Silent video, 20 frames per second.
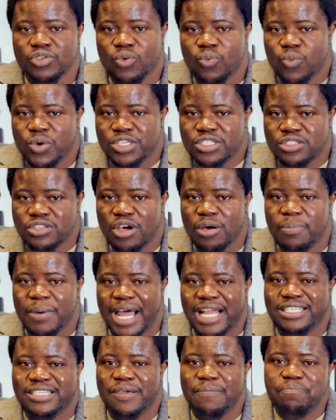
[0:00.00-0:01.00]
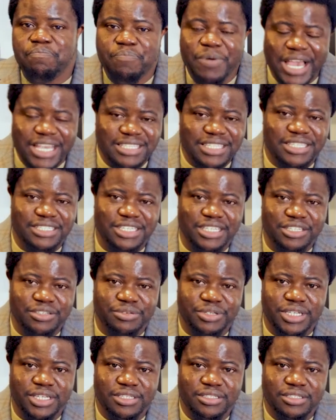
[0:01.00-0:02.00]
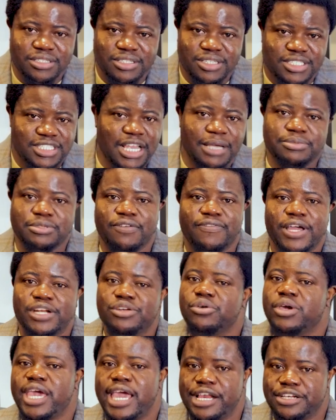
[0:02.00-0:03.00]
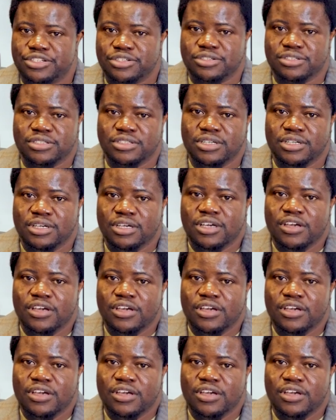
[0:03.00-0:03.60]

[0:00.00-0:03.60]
will stop at a basic degree in terms of education